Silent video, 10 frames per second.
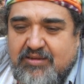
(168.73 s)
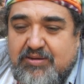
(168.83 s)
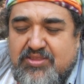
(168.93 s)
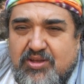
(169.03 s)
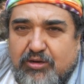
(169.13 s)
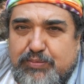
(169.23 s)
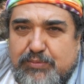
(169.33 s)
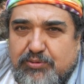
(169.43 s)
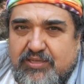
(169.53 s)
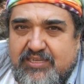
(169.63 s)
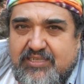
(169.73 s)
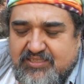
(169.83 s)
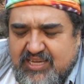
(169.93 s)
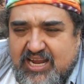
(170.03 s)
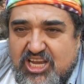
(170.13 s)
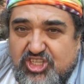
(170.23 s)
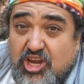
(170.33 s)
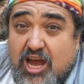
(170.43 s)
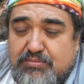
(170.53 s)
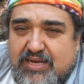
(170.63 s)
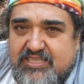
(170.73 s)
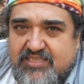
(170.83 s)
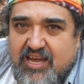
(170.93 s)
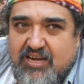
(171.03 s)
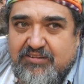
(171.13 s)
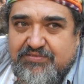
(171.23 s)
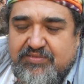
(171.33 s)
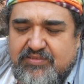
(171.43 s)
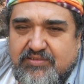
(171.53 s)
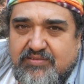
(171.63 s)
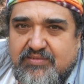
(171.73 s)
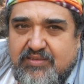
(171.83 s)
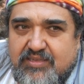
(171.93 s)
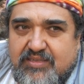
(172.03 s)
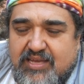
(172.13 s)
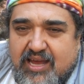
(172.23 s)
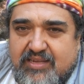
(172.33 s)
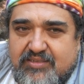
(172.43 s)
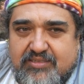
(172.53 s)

with no people in it that I shot myself. That